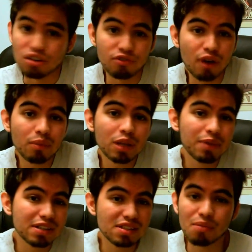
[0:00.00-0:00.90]
and your family
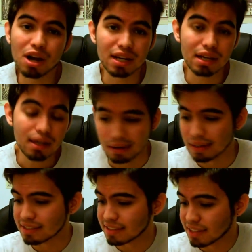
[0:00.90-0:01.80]
pays the money and
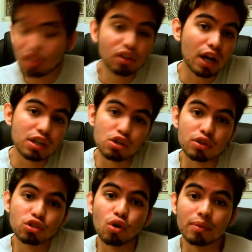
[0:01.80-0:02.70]
they still cut you
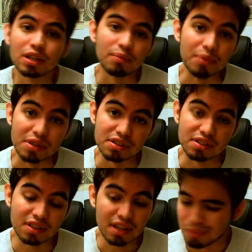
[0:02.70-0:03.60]
into a million
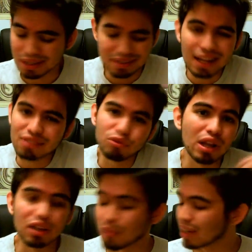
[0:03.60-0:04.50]
pieces. But that
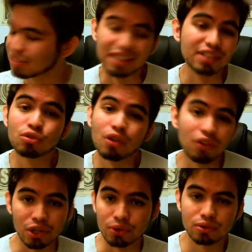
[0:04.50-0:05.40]
rarely makes it into the
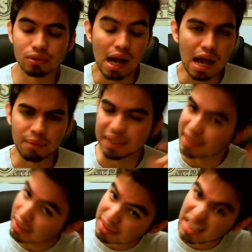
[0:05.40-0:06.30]
news. I mean,
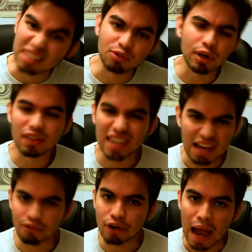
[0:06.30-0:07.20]
that
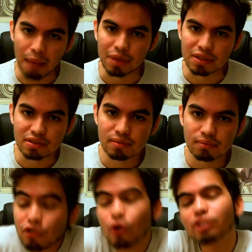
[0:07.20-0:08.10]
rarely ever happens.
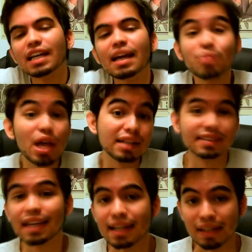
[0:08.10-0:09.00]
Of course, I am
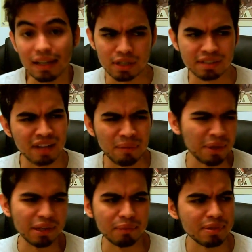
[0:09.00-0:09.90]
just kidding, because a
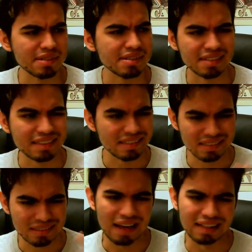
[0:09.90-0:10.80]
million pieces,
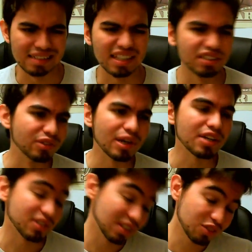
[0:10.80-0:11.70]
it's an
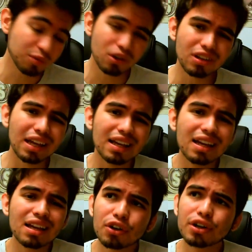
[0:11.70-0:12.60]
exaggeration. It's more like
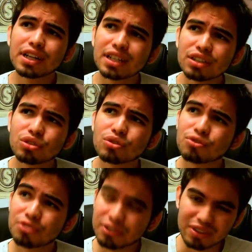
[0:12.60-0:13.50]
30
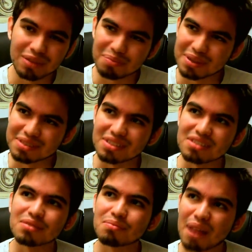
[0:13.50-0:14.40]
to 50
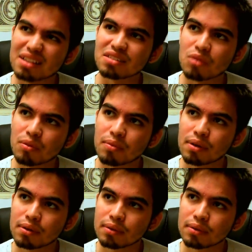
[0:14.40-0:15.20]
pieces maximum.